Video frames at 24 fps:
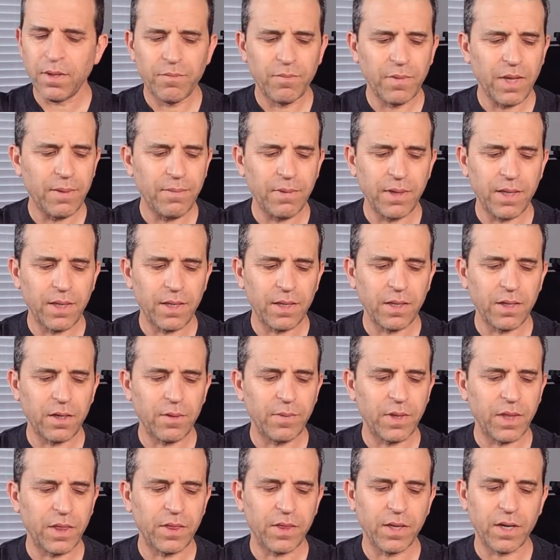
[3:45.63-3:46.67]
Maybe a little
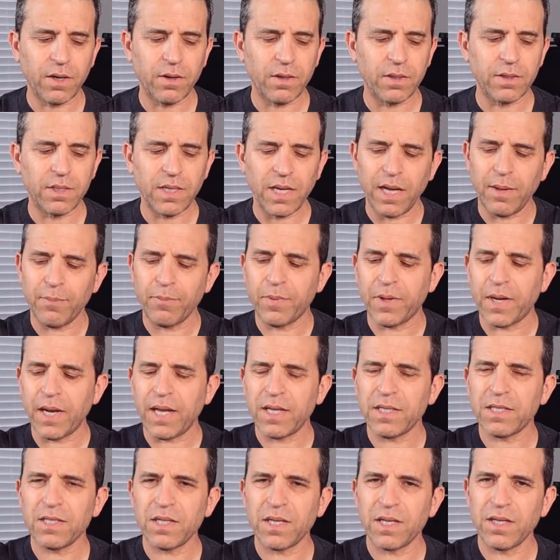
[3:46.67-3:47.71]
bit thicker on top, but
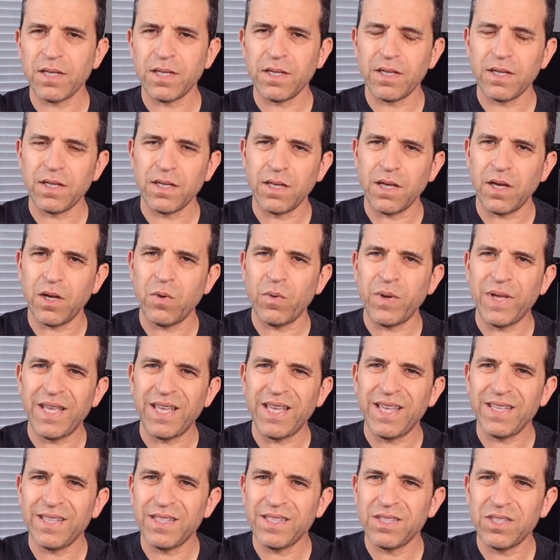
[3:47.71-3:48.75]
as you go
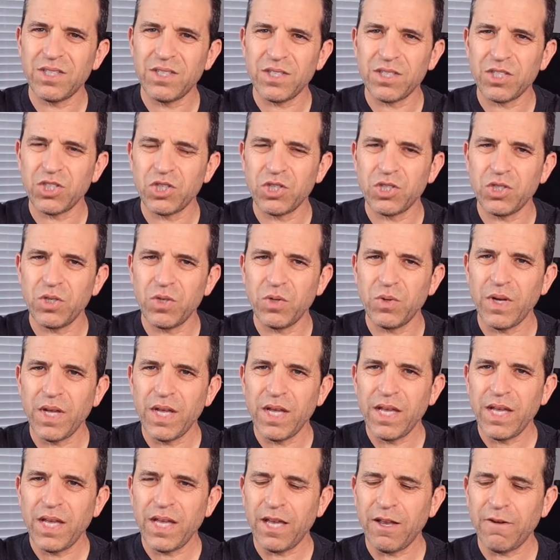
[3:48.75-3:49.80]
into the shoe,
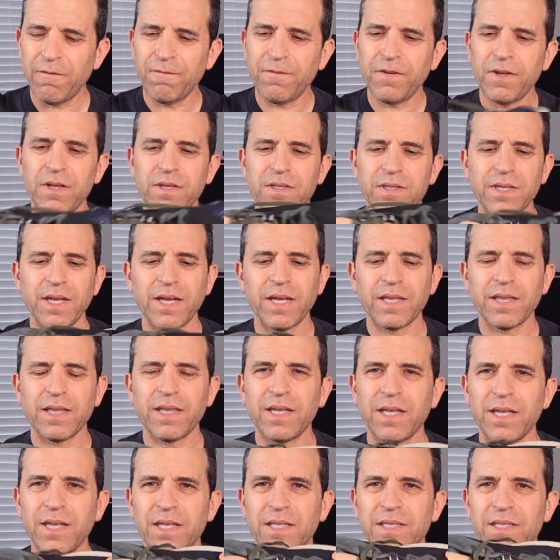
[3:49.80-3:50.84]
it feels like
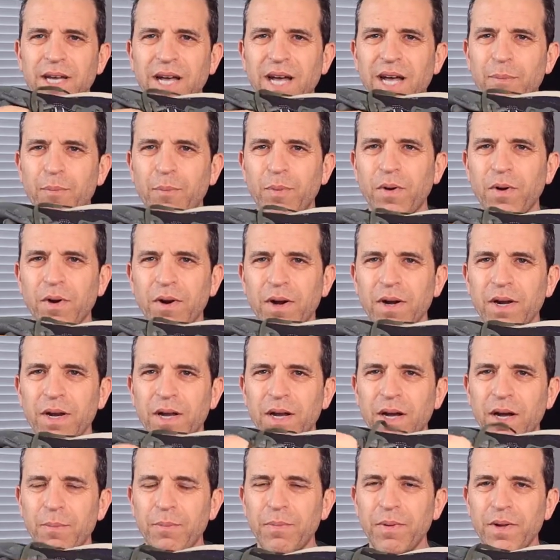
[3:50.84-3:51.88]
the top part
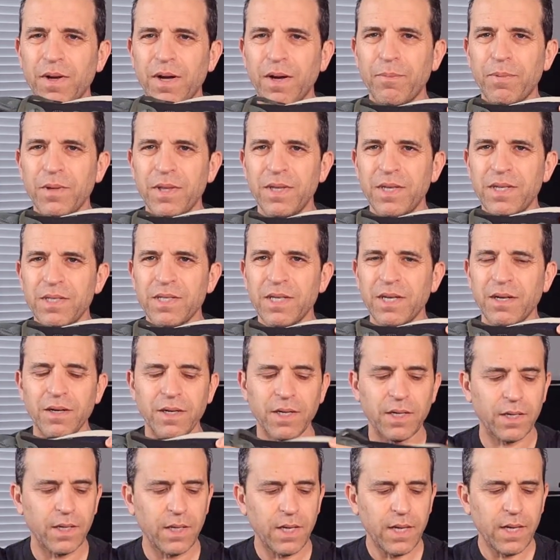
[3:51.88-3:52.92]
up, up in this
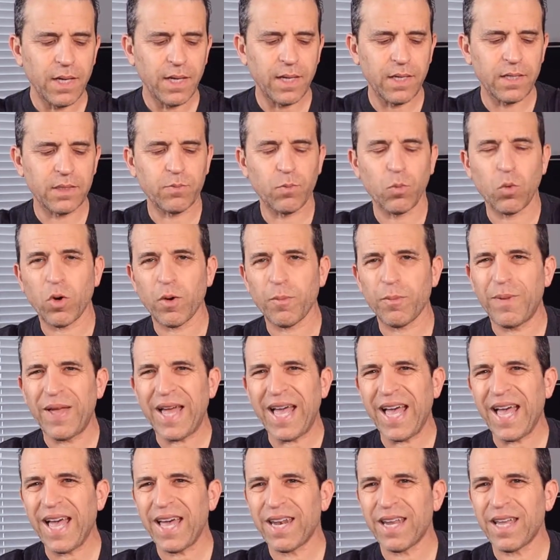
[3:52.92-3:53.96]
area is more
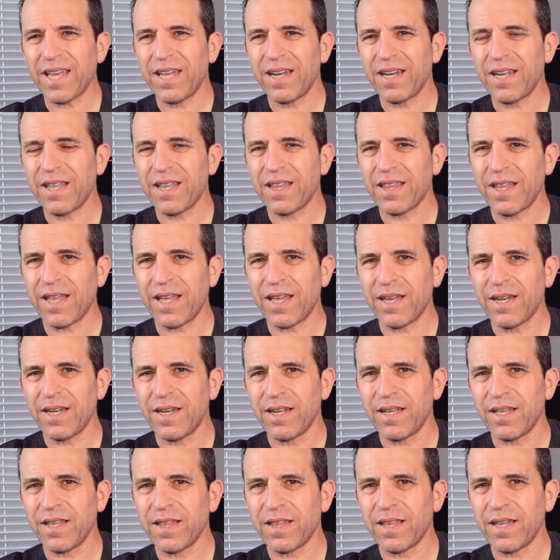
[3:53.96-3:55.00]
padded
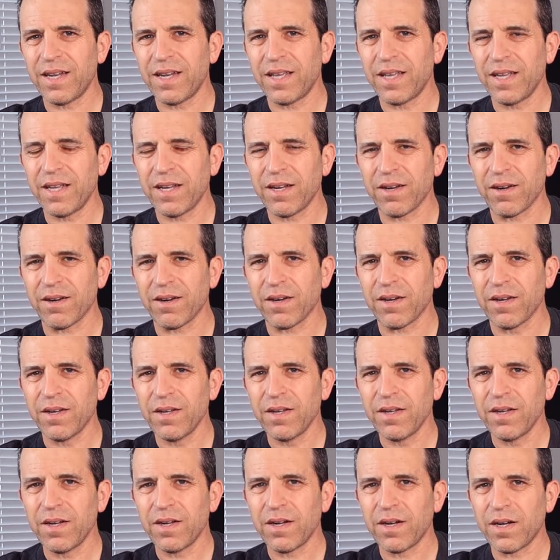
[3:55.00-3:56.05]
than, than here
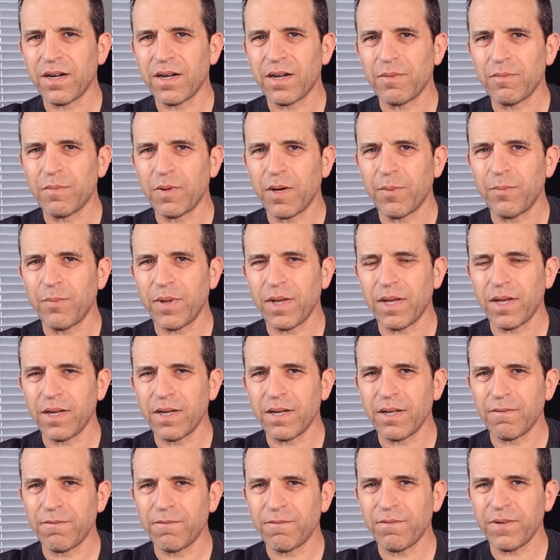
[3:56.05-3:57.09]
um, a bit.
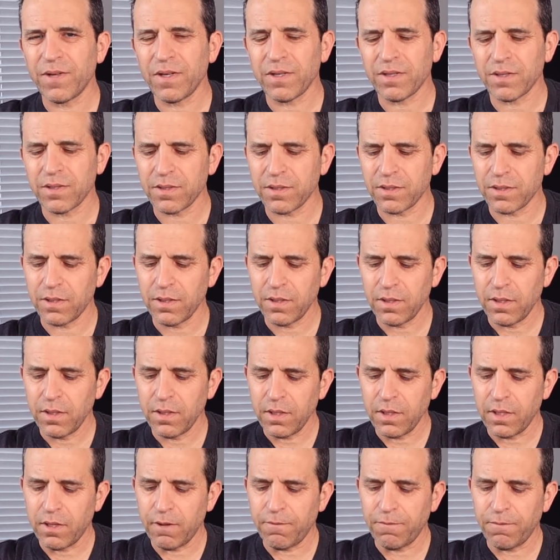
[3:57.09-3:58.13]
It feels,
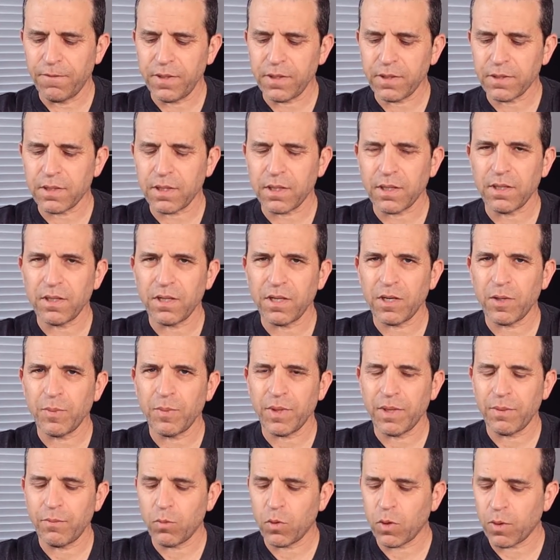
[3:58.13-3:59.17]
it feels a little
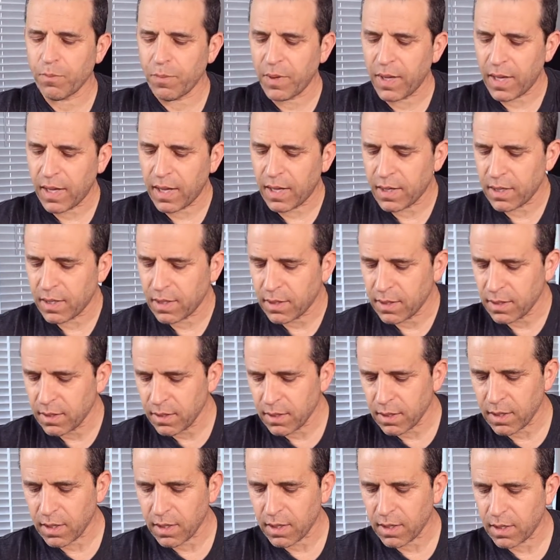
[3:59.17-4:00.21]
bit more padded.
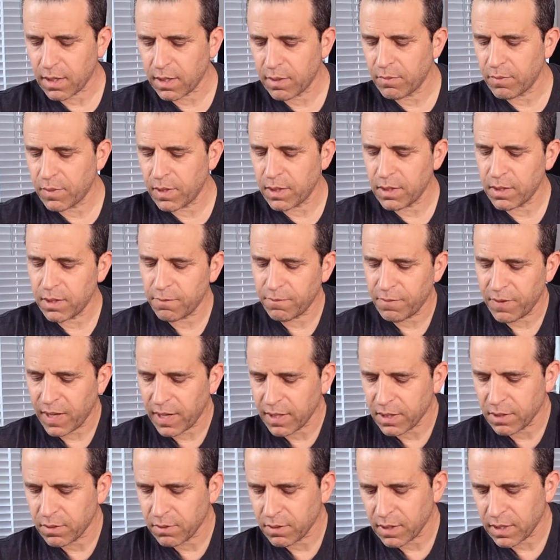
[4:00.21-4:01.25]
Um, and in
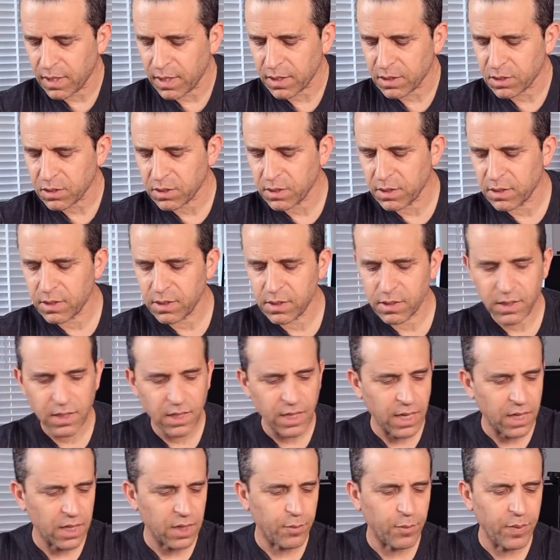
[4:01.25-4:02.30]
fact, you can actually see
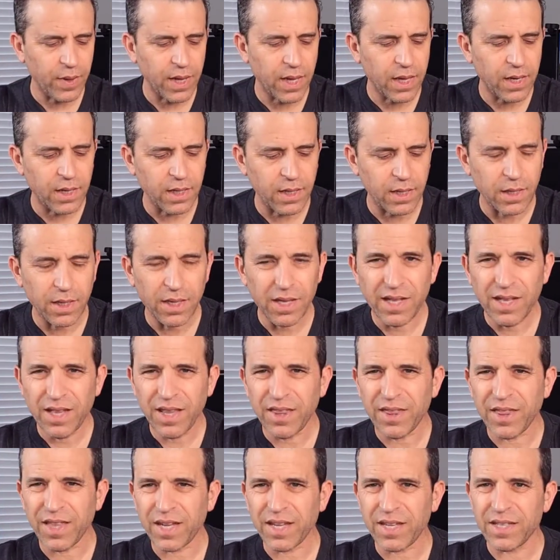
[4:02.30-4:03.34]
how the padding
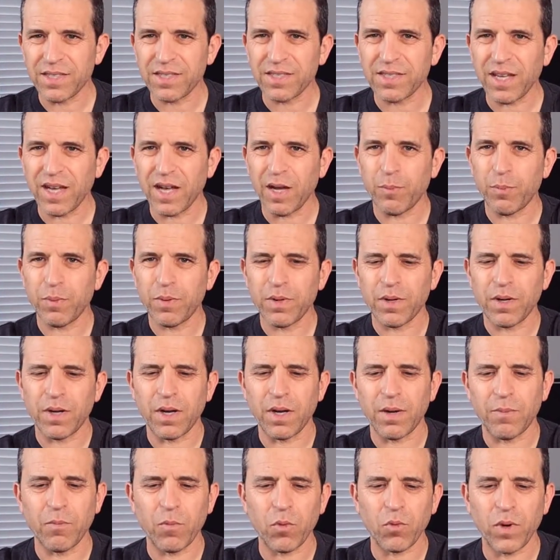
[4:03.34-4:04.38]
thickens up
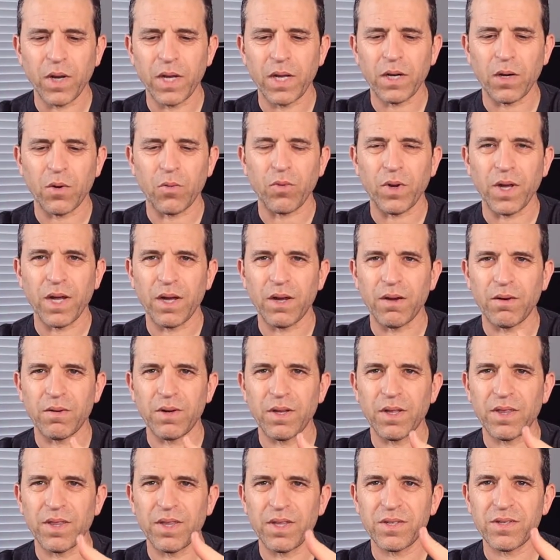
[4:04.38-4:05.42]
um, right
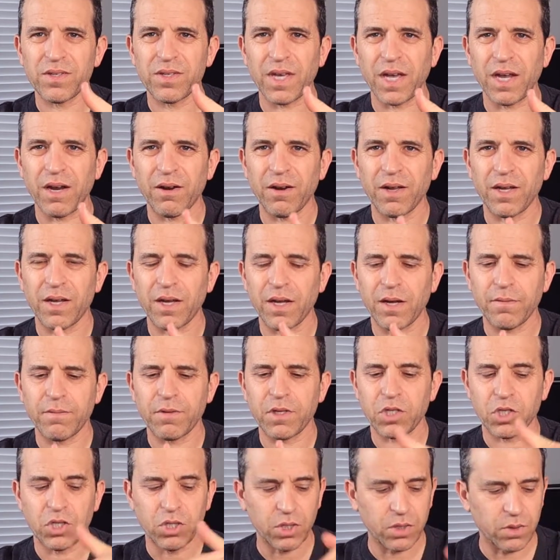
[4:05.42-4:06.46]
around this area of
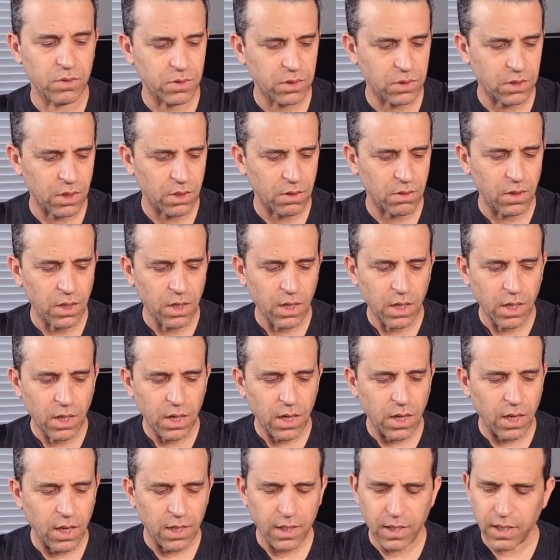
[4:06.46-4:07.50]
the shoe. So
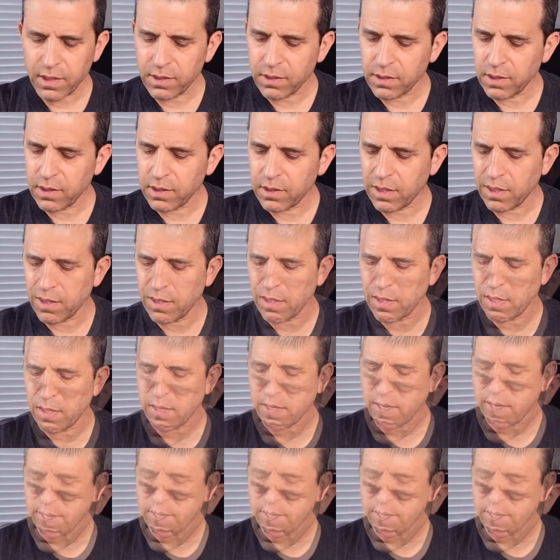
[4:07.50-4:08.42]
uh, nicely done there.